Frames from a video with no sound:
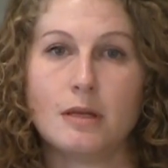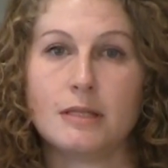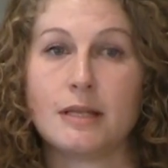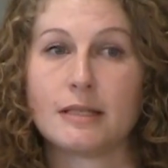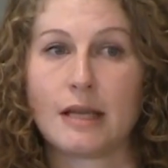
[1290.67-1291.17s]

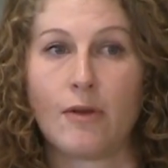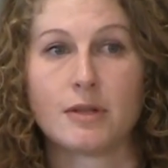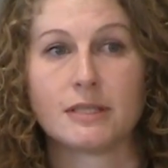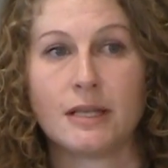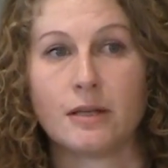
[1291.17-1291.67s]
6
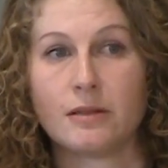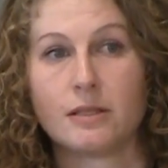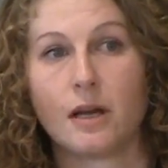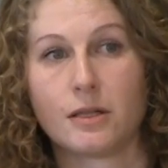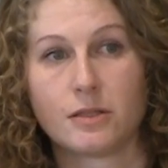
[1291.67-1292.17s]
hours later, the
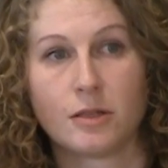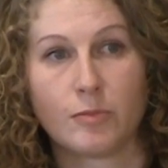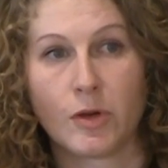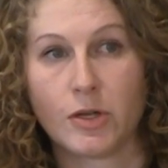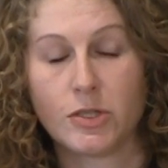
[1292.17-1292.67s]
doctor
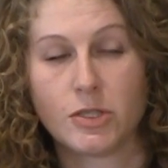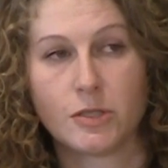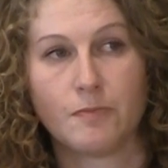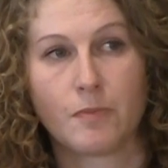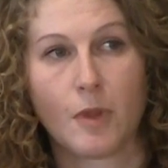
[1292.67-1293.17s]
emerged
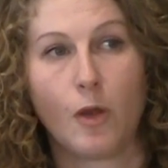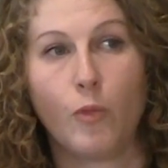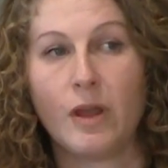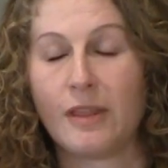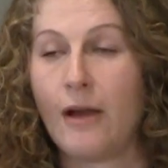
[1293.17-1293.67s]

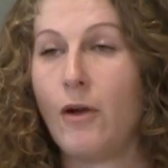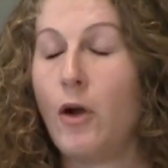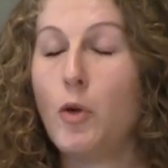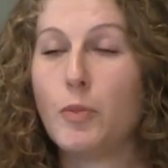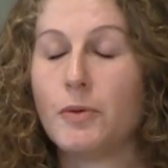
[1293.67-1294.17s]
without
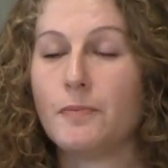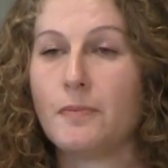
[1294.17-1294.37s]
hope,